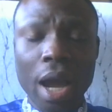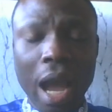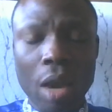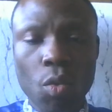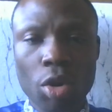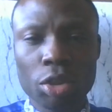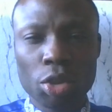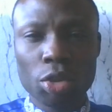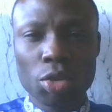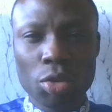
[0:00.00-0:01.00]
I want
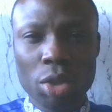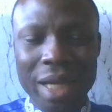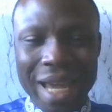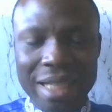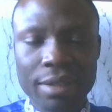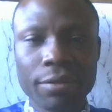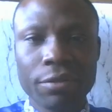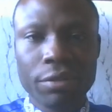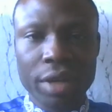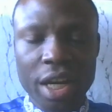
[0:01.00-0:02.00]
you to get
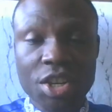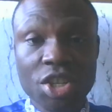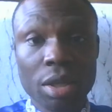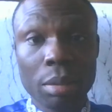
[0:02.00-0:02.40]
fresh